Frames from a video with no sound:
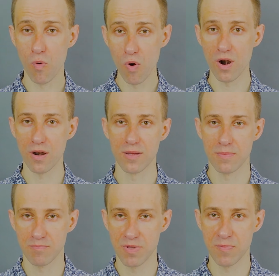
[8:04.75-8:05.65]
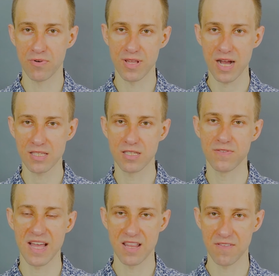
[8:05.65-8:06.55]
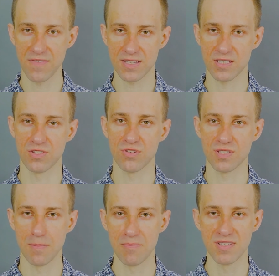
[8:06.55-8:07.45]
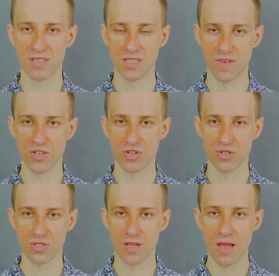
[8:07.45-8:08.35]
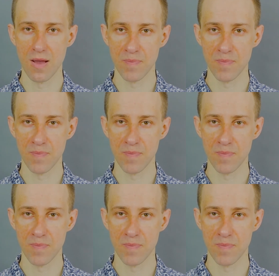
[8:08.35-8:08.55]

or be productive and invest into some business ventures.